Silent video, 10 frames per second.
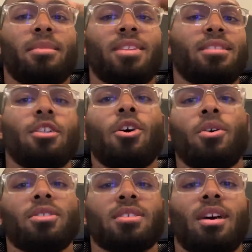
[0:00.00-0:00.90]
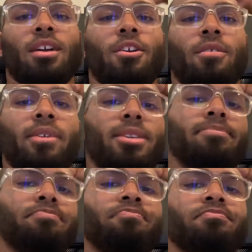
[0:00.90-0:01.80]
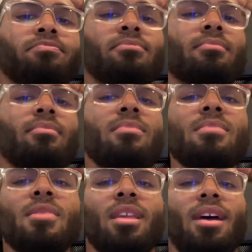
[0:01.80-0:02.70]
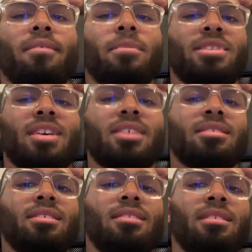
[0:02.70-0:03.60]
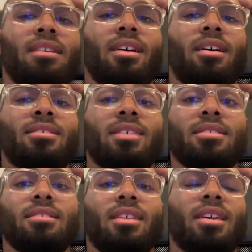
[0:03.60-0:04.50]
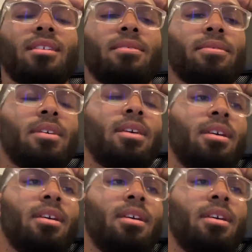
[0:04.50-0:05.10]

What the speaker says: No, it's not COVID. I've been tested negative.